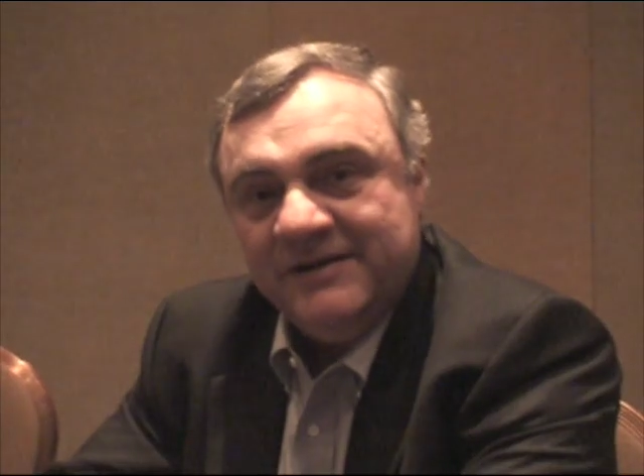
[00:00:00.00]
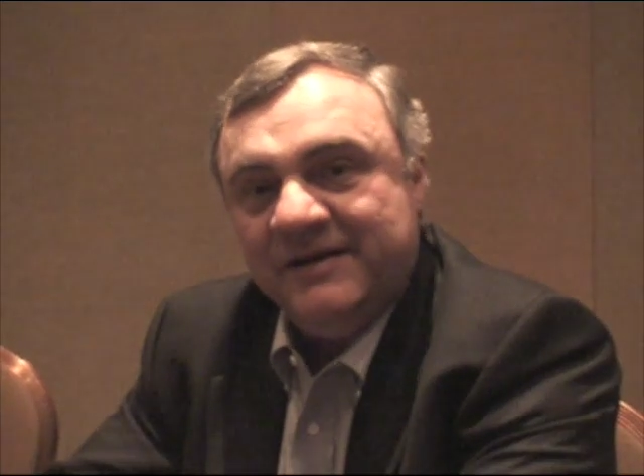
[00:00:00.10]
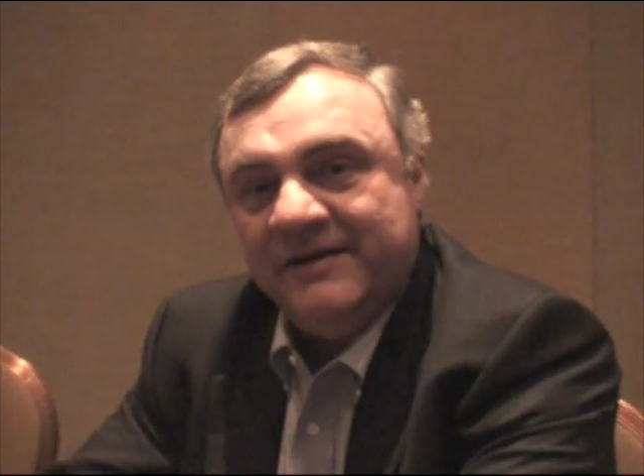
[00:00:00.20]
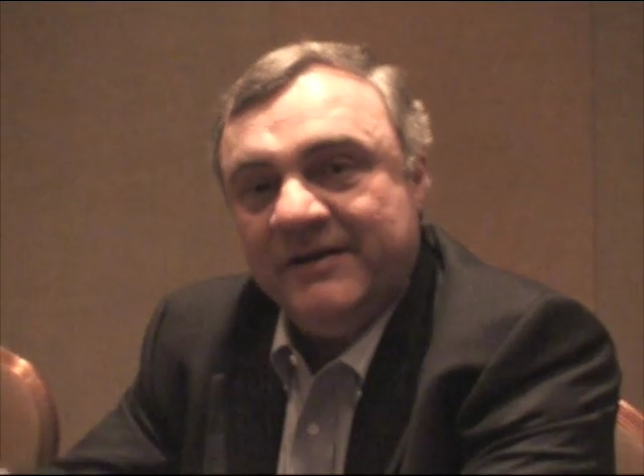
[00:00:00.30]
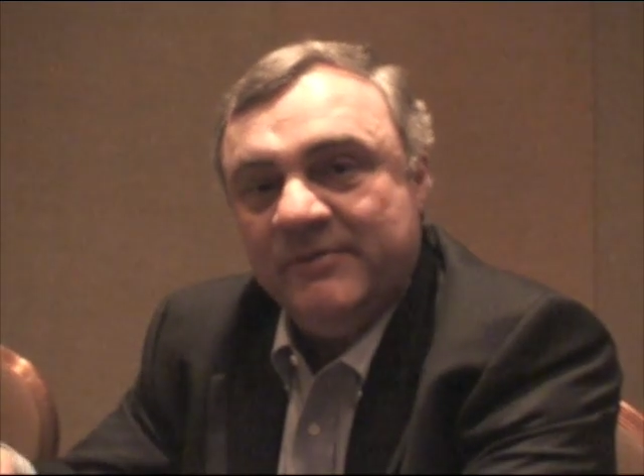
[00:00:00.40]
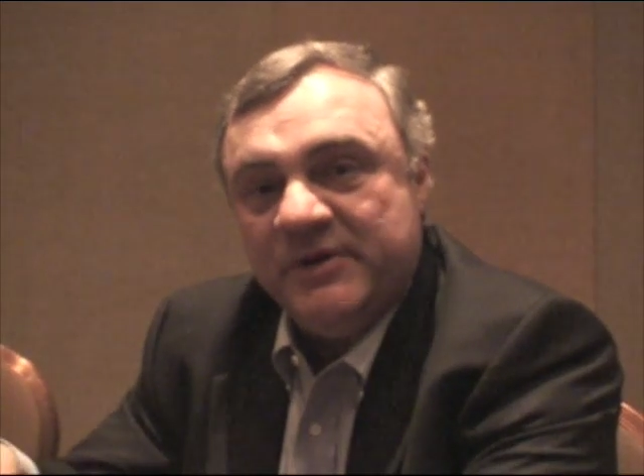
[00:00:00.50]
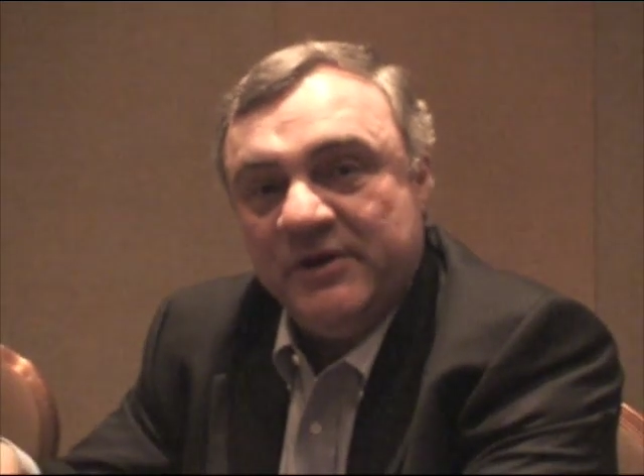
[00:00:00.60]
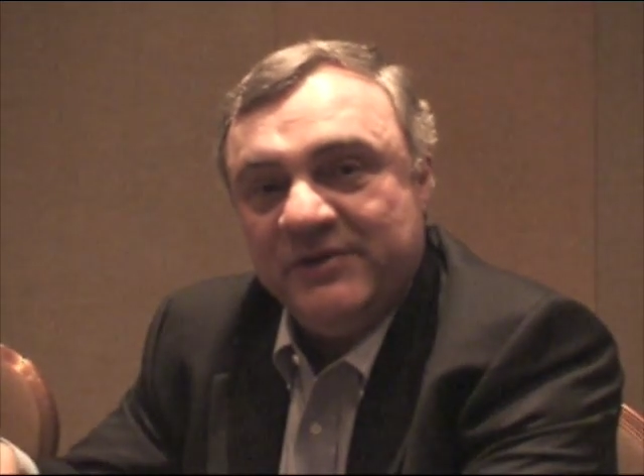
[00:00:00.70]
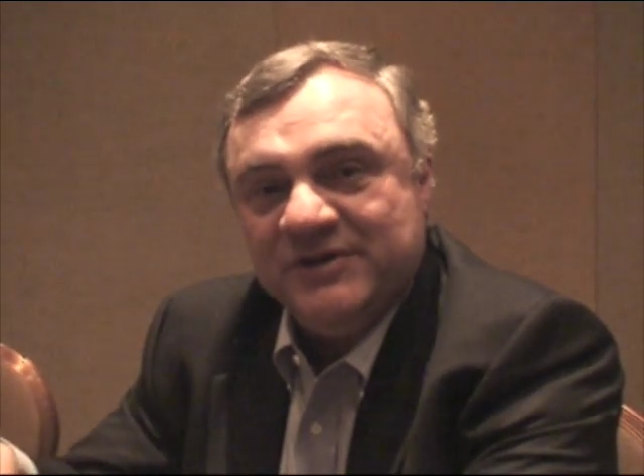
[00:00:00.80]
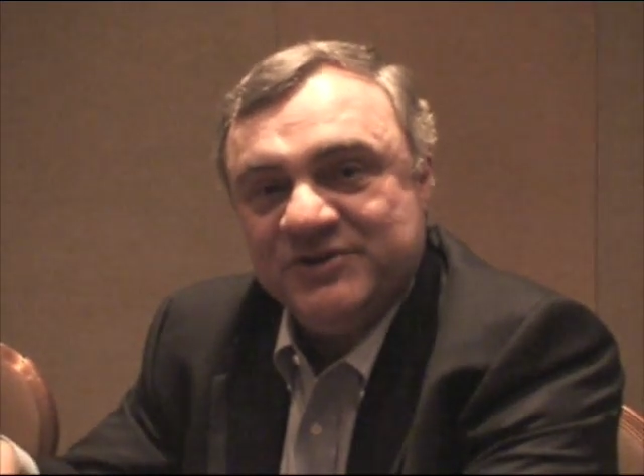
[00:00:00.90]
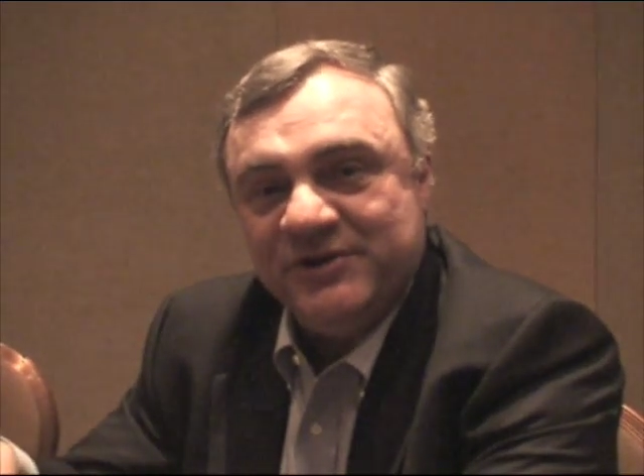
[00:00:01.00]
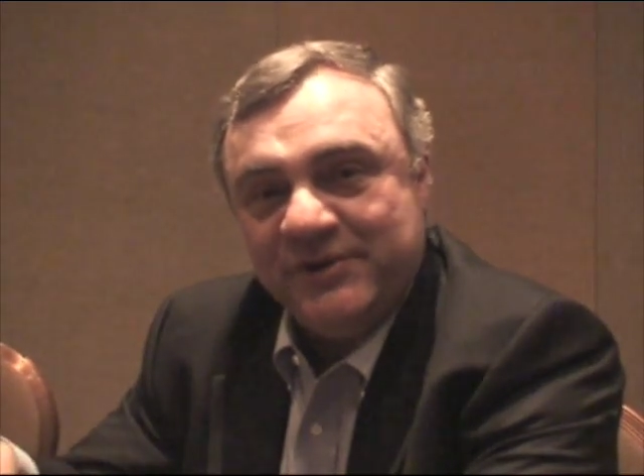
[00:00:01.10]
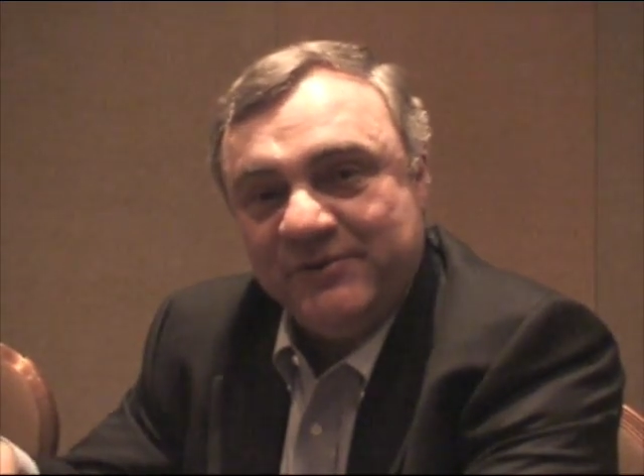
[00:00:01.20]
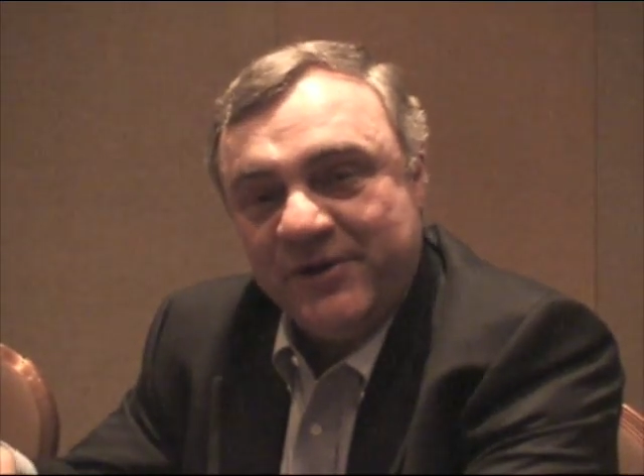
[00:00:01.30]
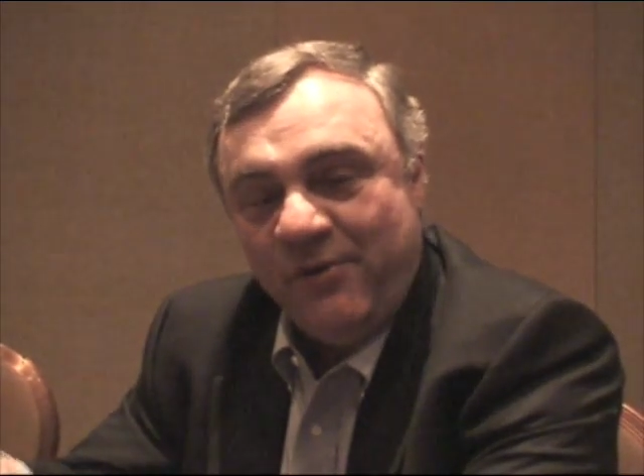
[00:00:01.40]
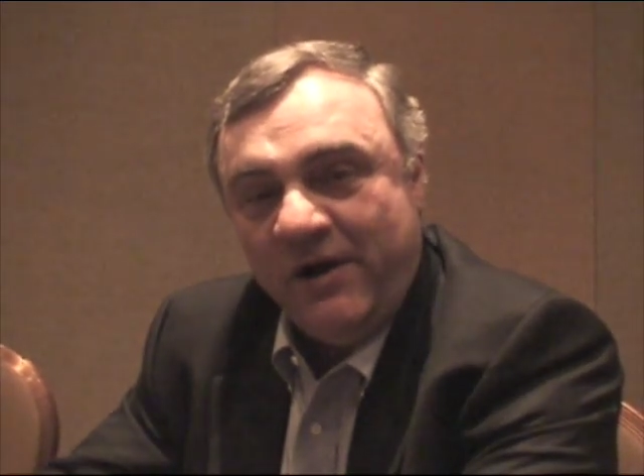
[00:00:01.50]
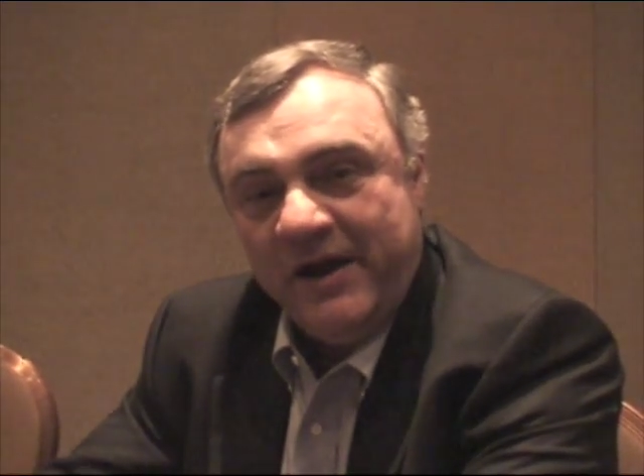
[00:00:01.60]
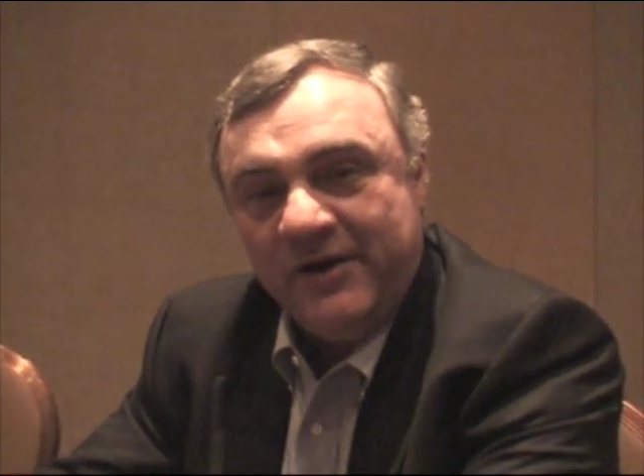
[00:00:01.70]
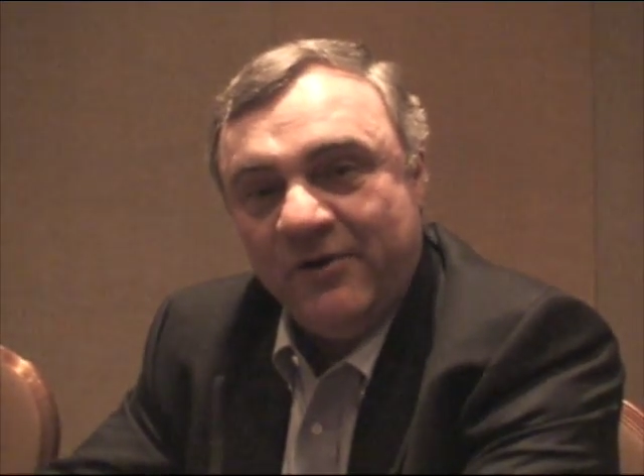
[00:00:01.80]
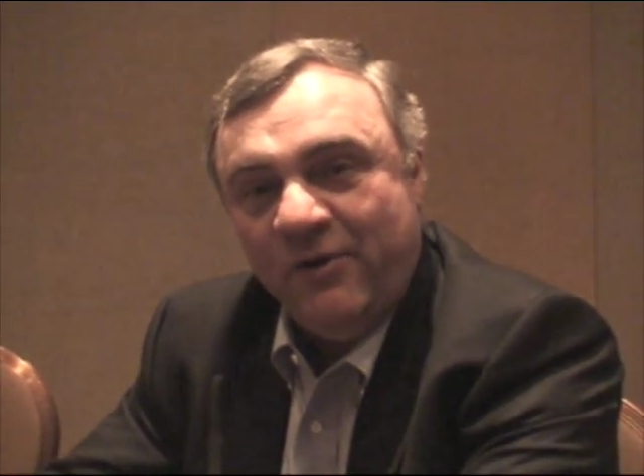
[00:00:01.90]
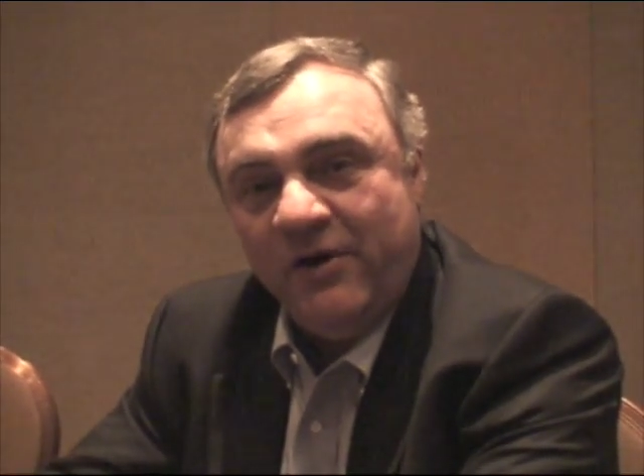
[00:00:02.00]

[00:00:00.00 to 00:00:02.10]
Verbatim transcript: uh, but don't necessarily require